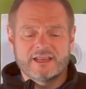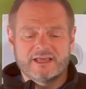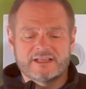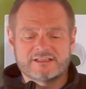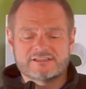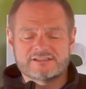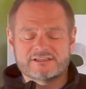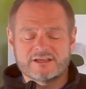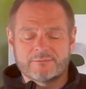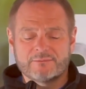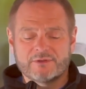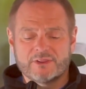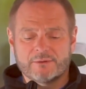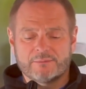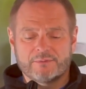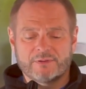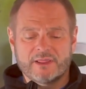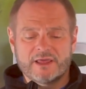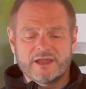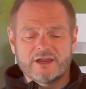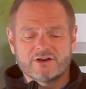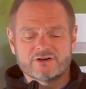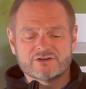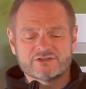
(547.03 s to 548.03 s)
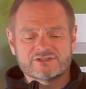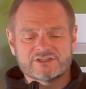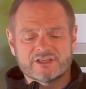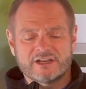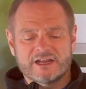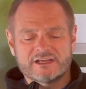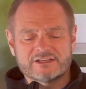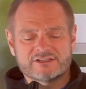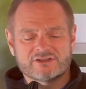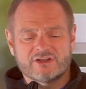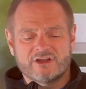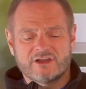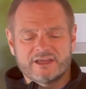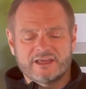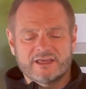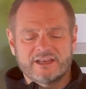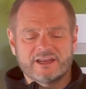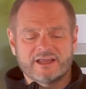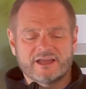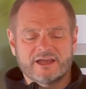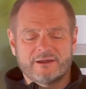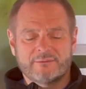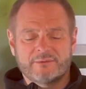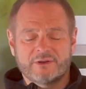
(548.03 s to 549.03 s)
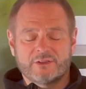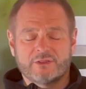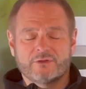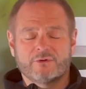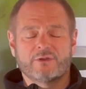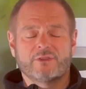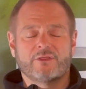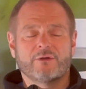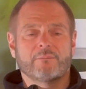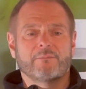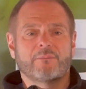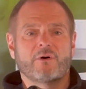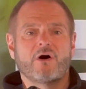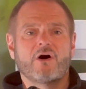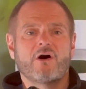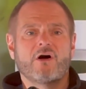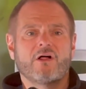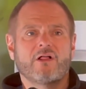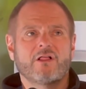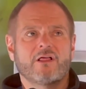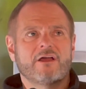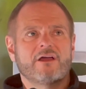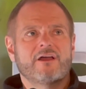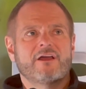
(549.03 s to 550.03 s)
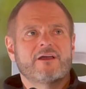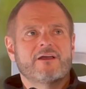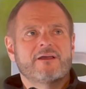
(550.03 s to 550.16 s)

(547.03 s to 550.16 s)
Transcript: And some of the players that I saw hitting, I mean, the ball,